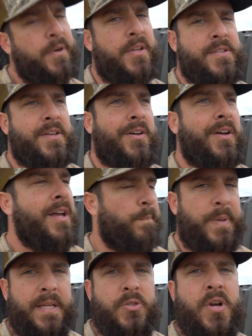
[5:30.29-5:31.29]
For reals though,
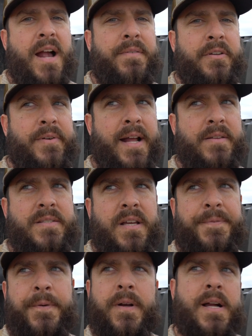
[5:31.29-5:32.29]
been traveling around
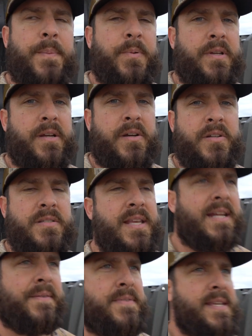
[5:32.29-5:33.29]
stuff for a couple years,
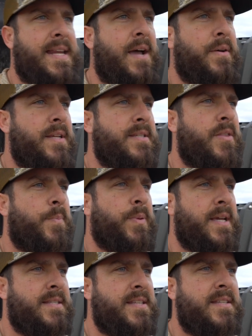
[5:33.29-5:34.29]
and I've seen how it is other
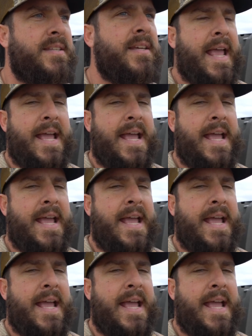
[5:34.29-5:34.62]
places,